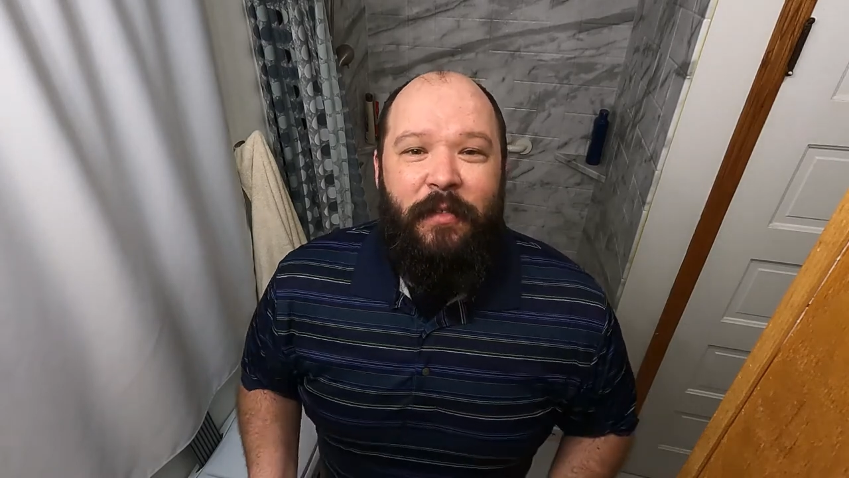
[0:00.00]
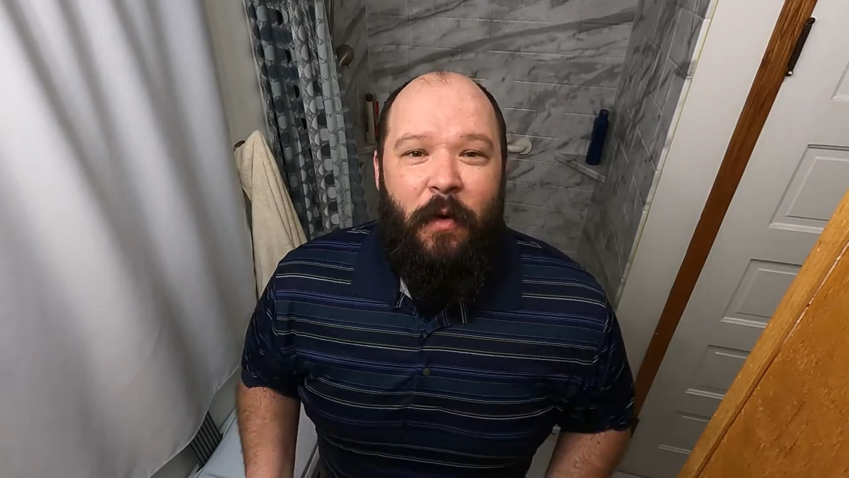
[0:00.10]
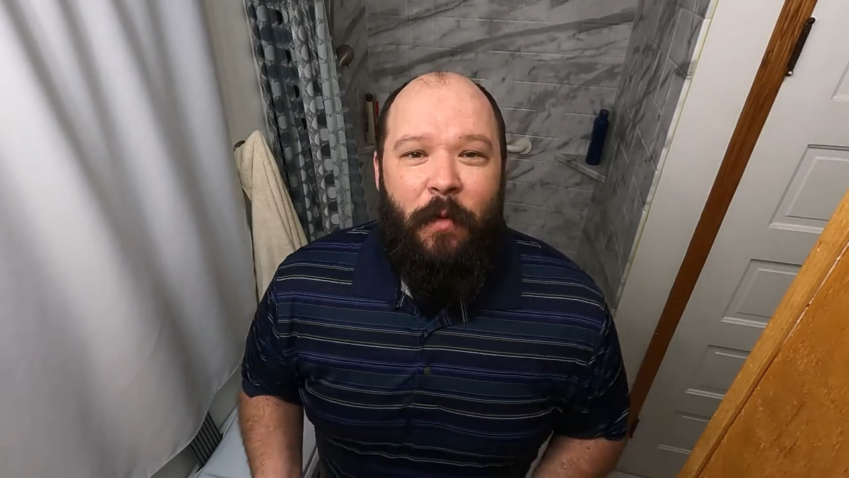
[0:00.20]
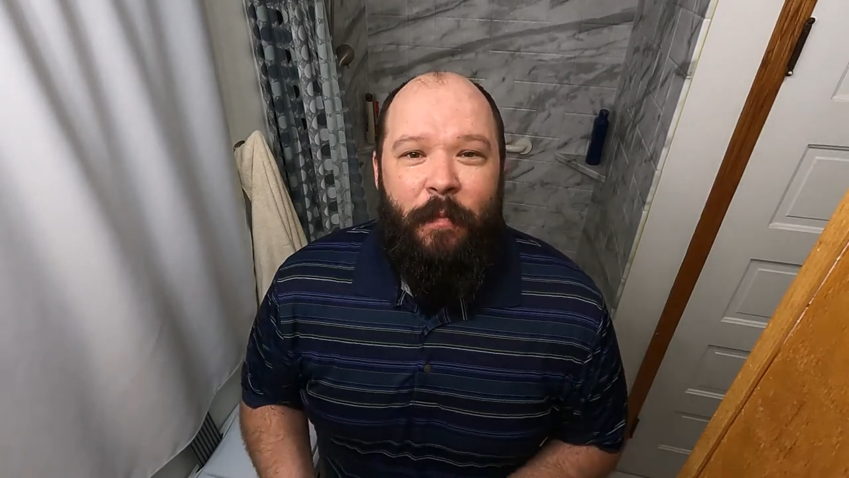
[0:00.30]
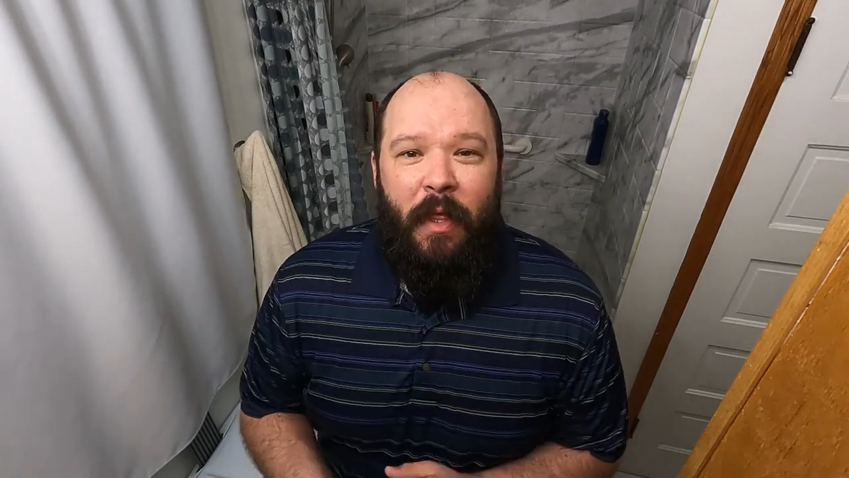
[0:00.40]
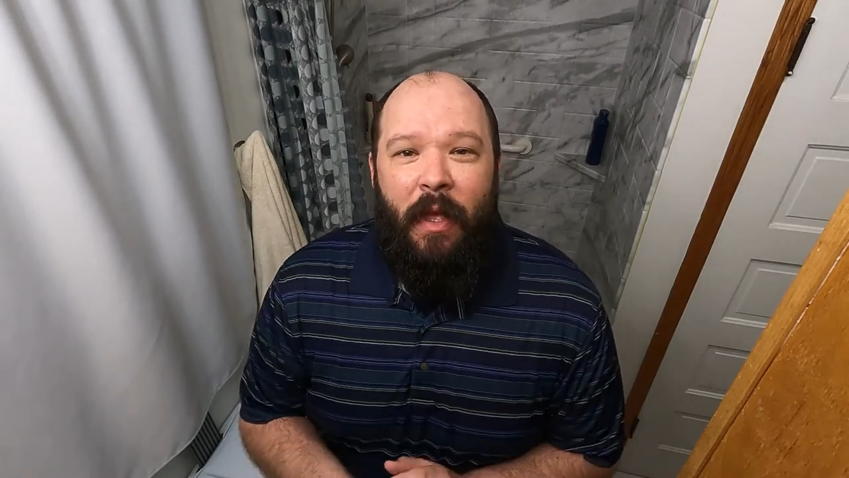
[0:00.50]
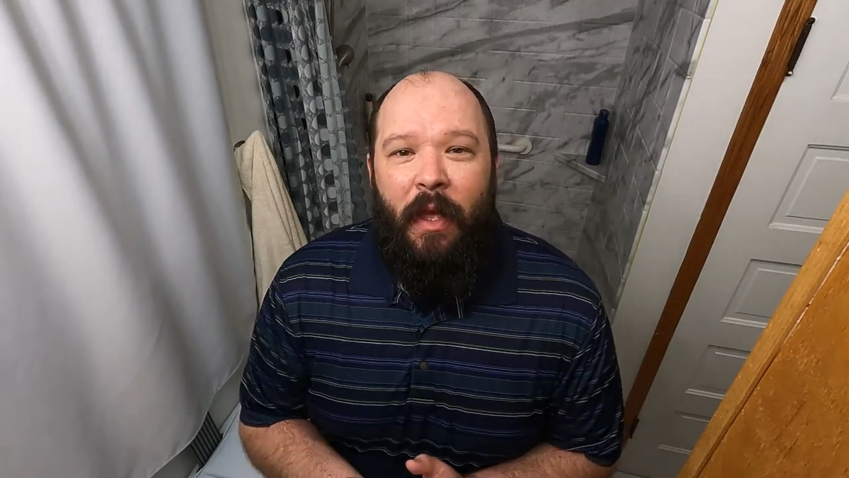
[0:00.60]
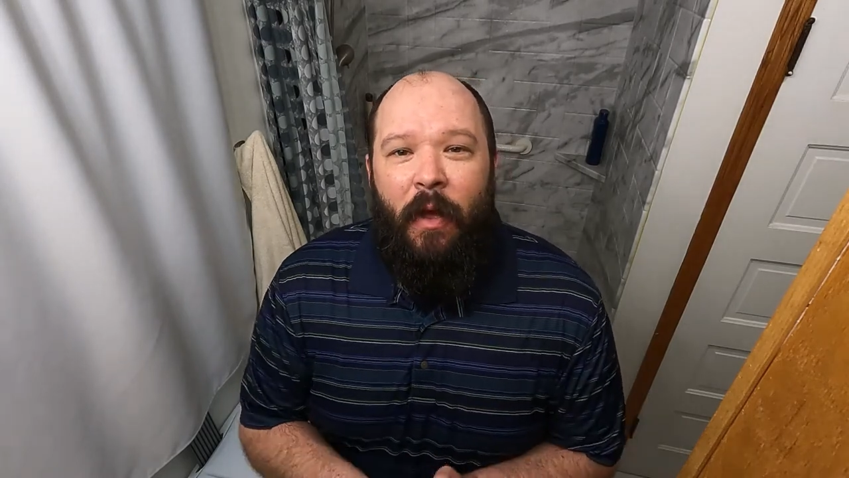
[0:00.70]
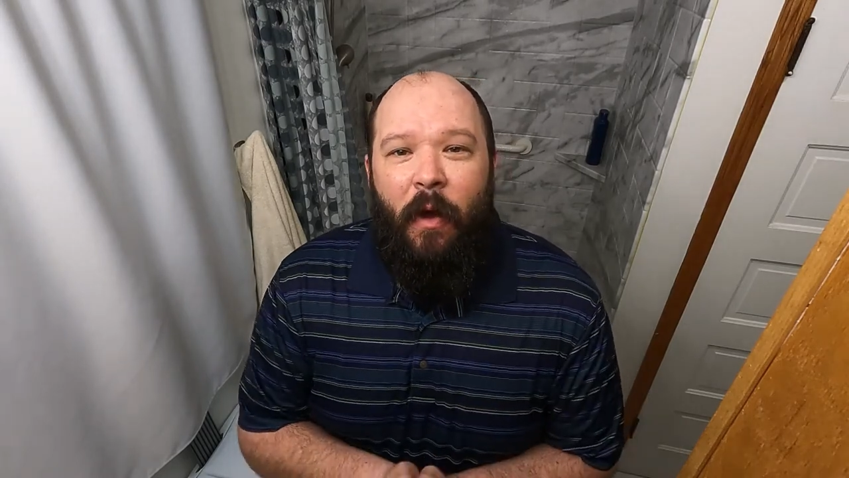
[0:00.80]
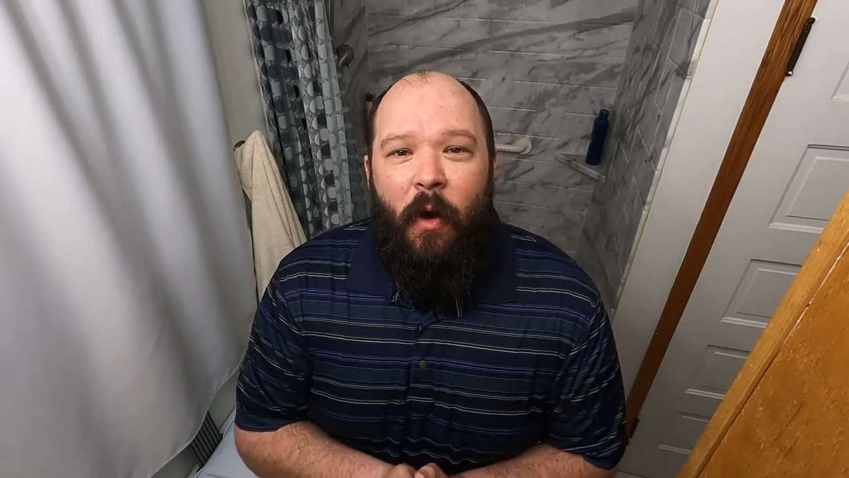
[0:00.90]
so,
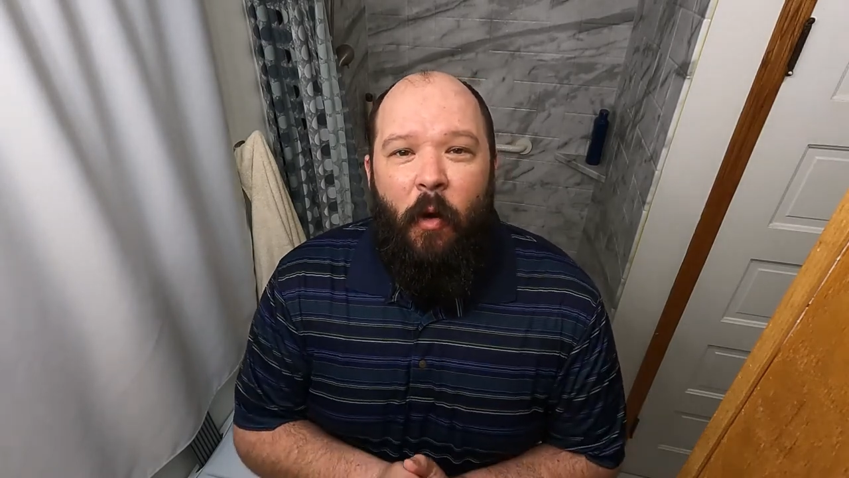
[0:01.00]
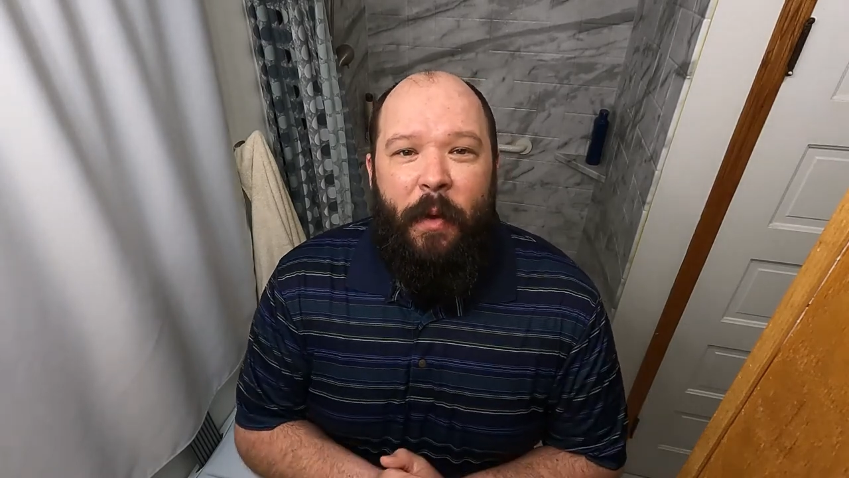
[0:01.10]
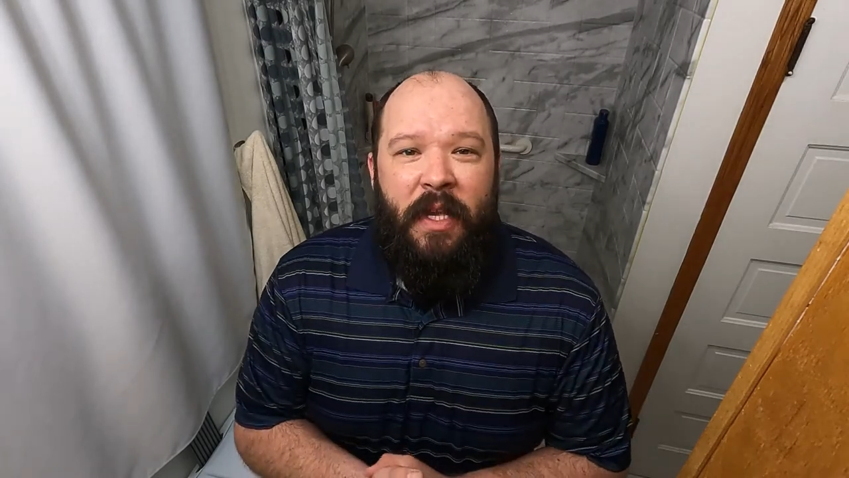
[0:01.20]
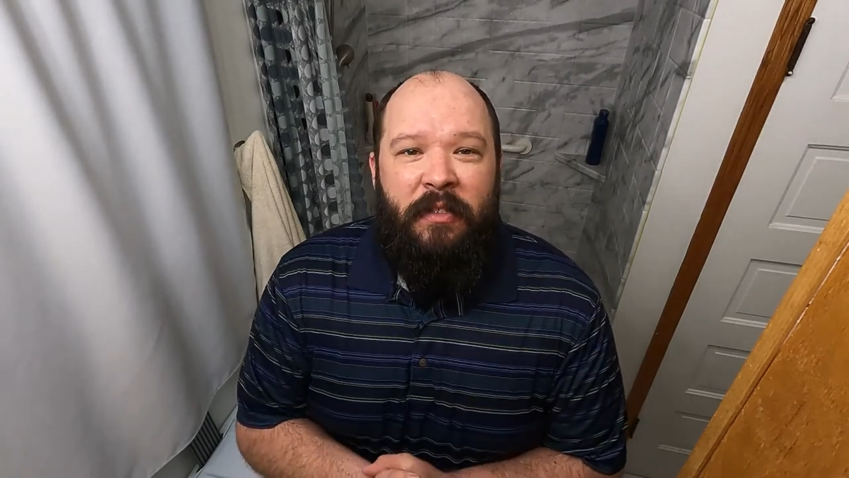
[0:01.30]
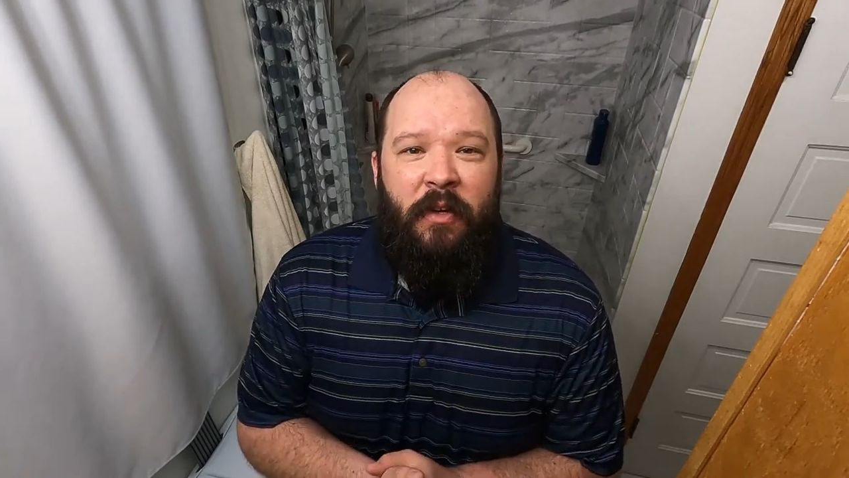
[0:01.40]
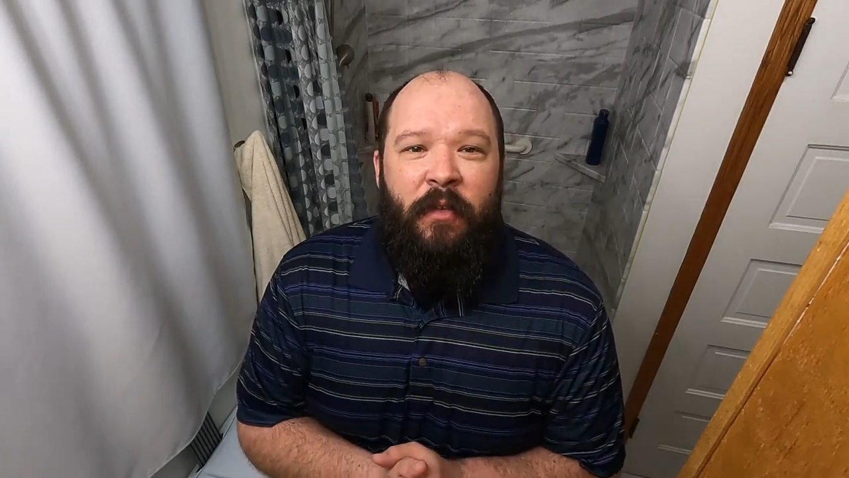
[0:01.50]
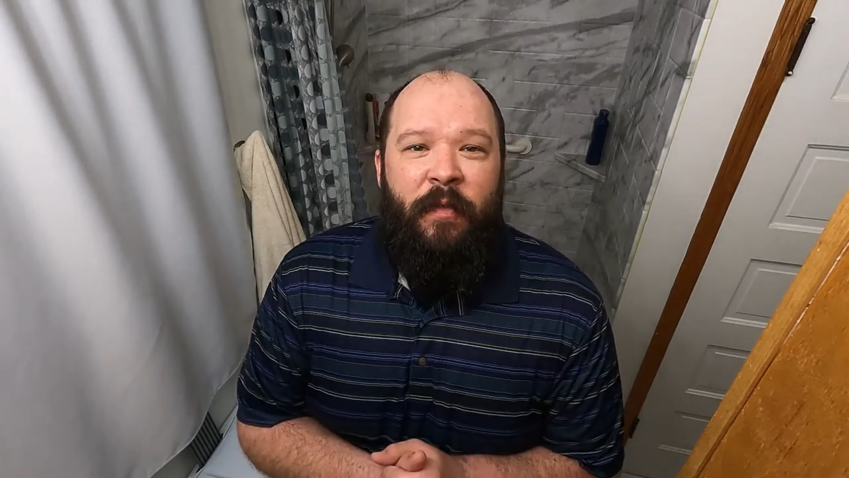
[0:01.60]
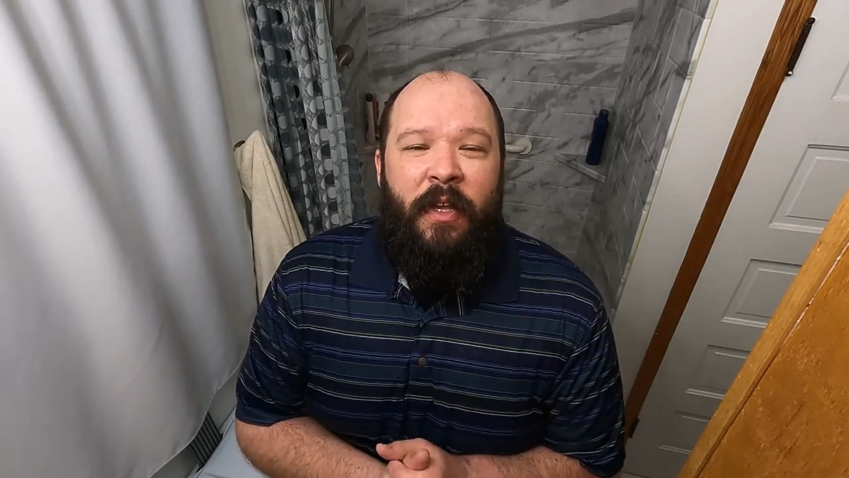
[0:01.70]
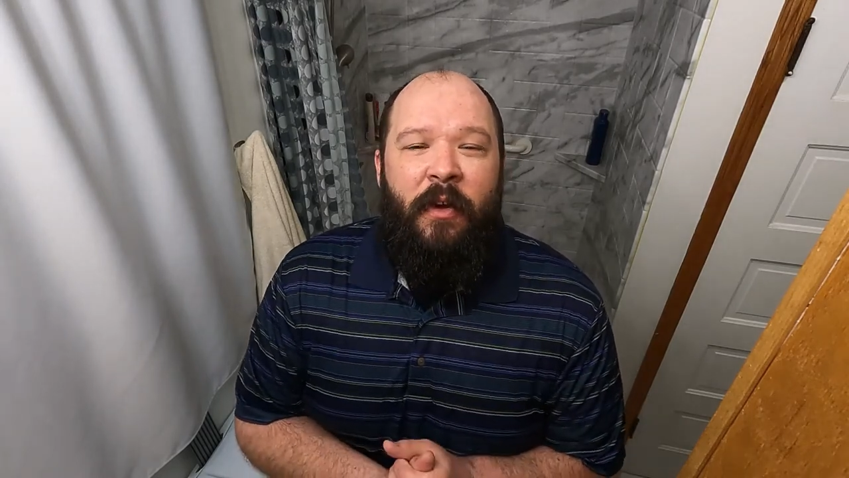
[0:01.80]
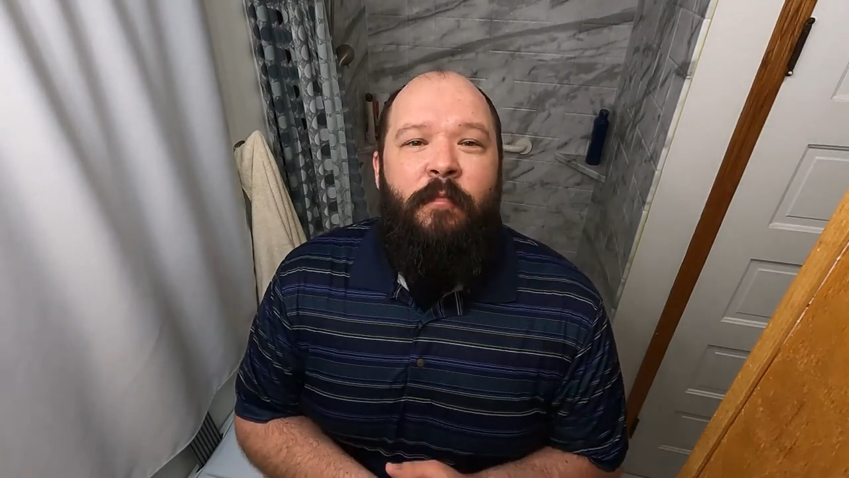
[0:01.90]
hope you guys enjoyed the
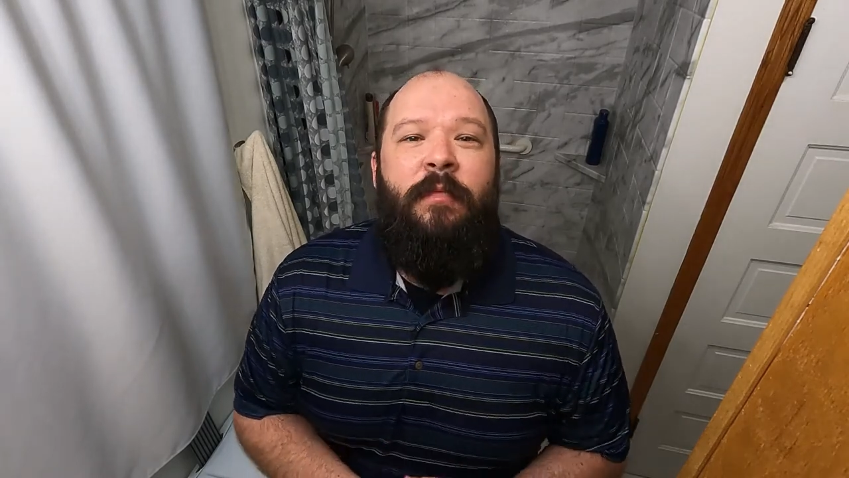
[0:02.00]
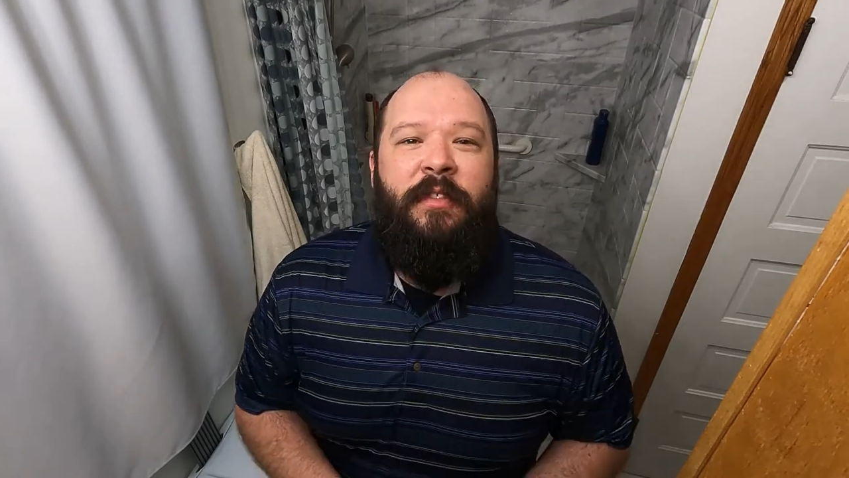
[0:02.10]
video.